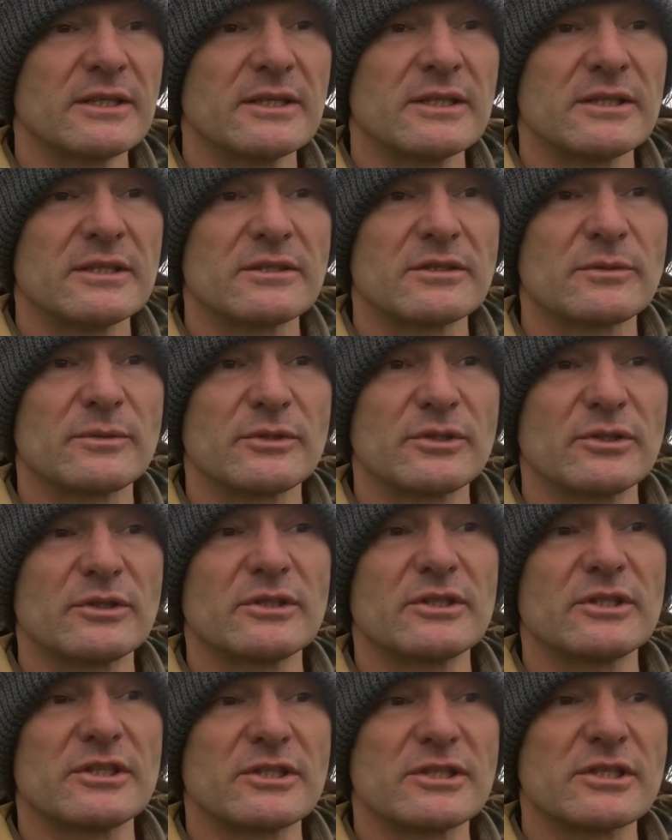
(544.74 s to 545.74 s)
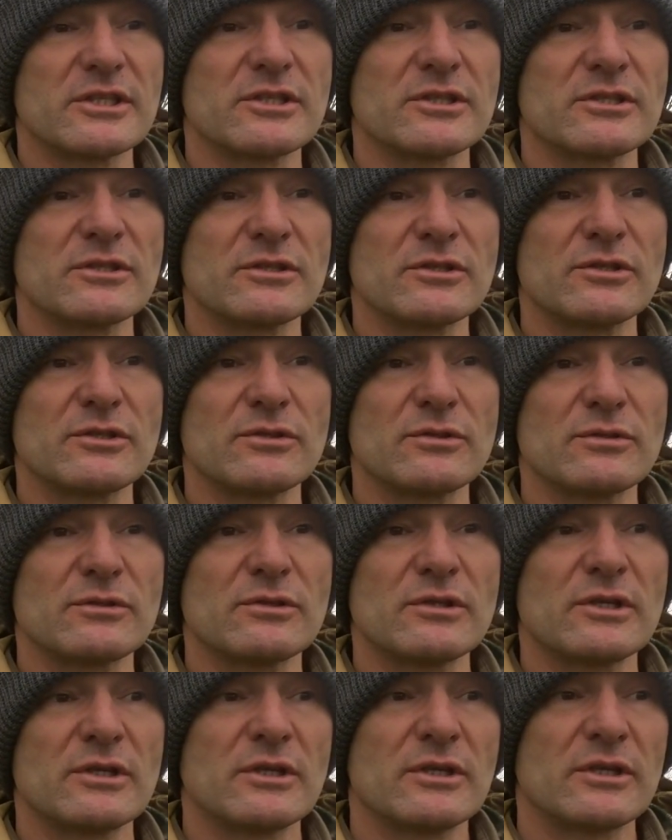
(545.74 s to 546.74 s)
So we took the decision
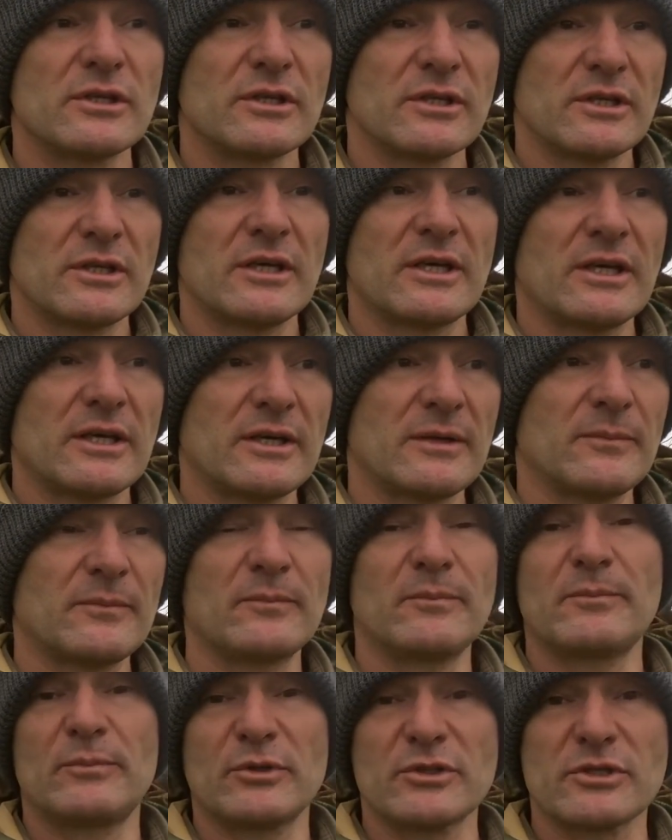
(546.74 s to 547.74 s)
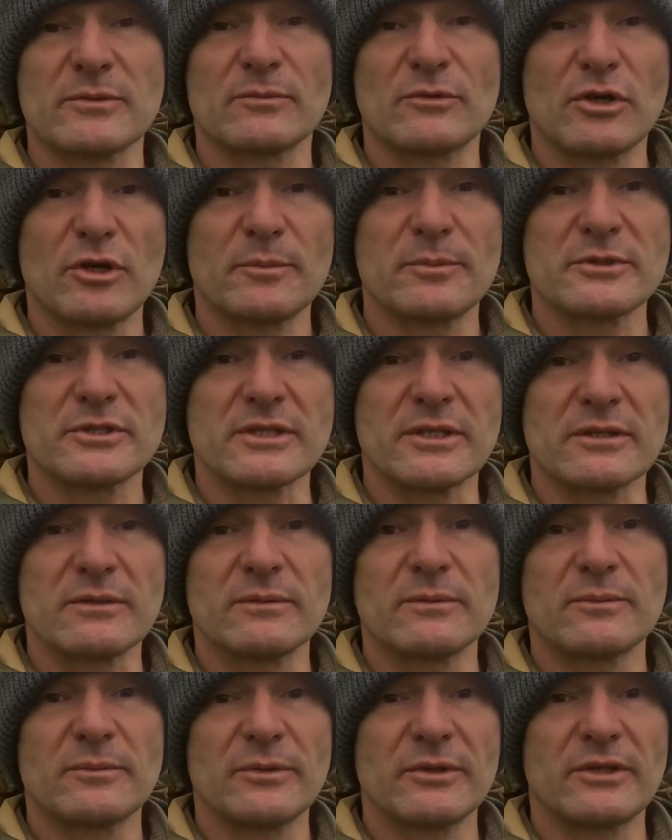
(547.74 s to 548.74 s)
to put some coppice
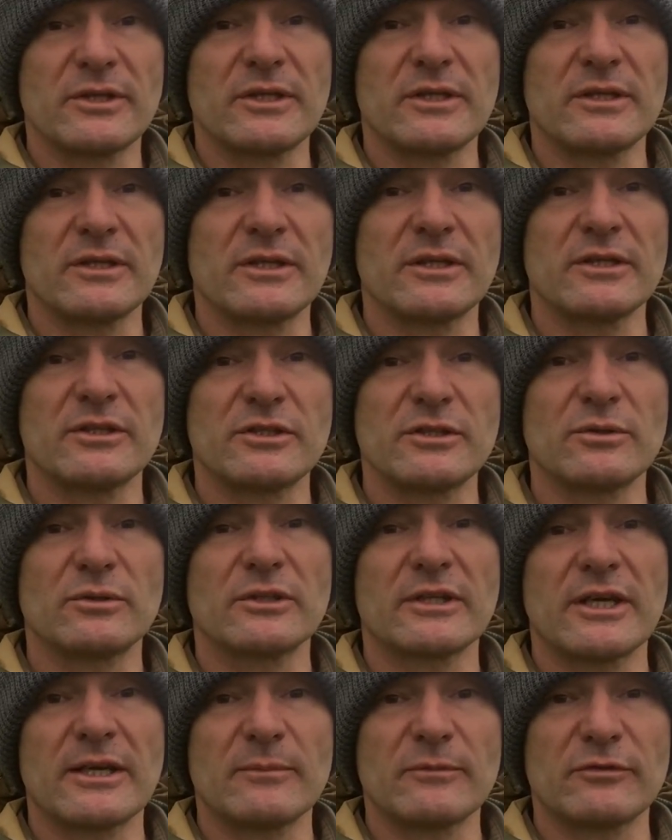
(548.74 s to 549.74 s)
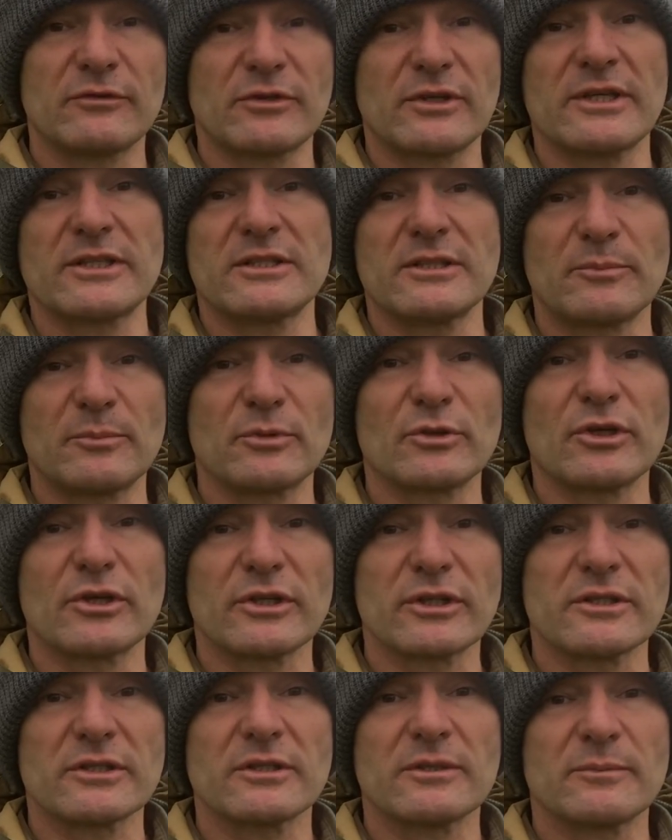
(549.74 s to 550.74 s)
in with the dual aim of creating a
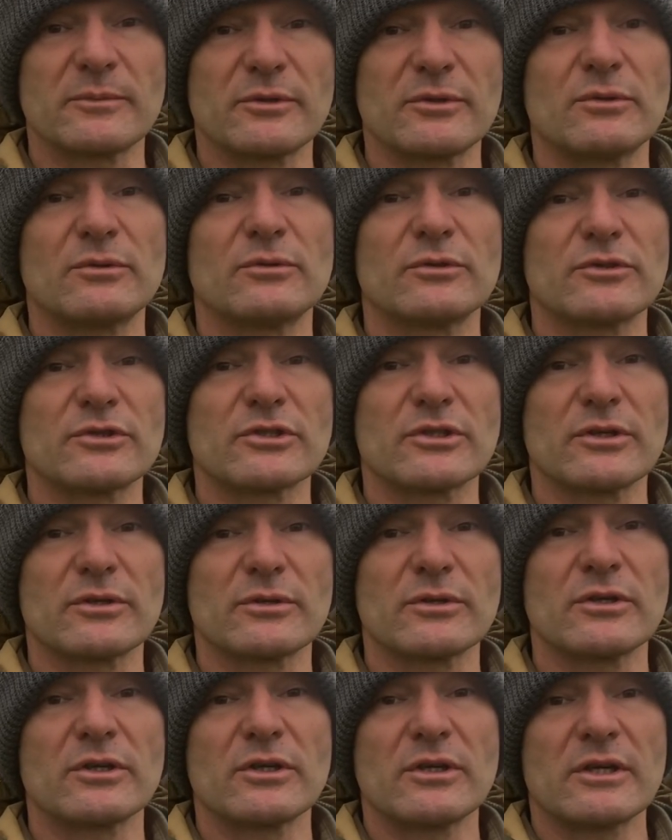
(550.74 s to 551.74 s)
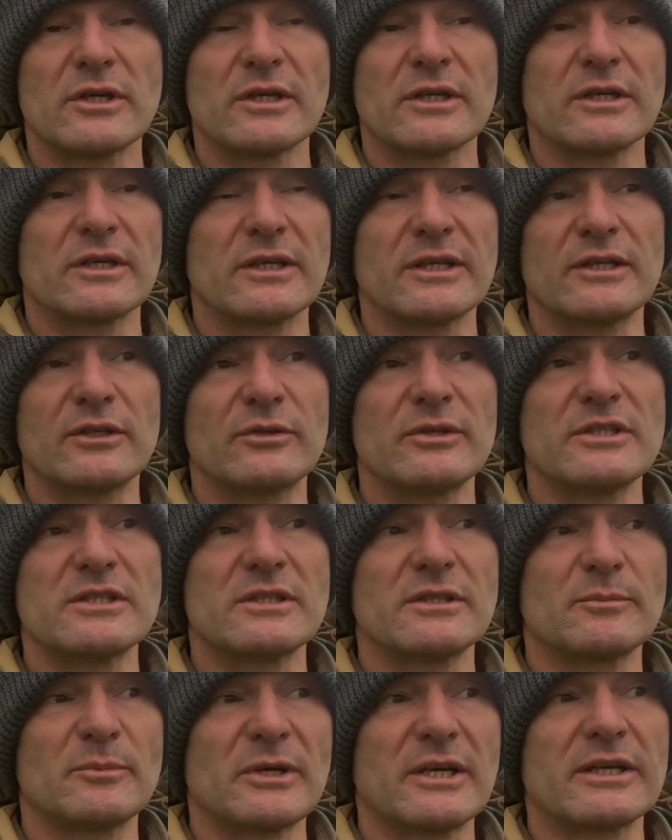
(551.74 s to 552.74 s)
product, but also
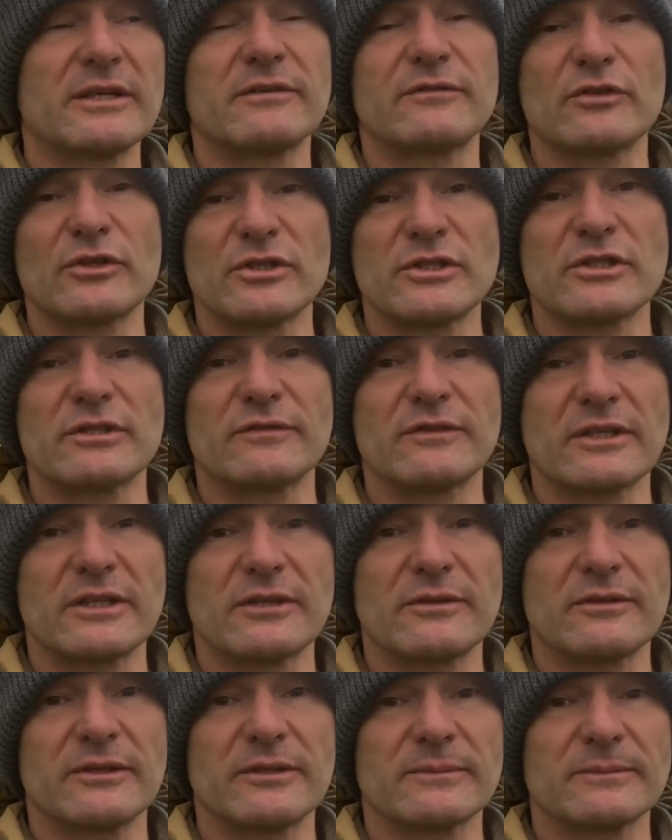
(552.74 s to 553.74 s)
increasing the biodiversity of the area.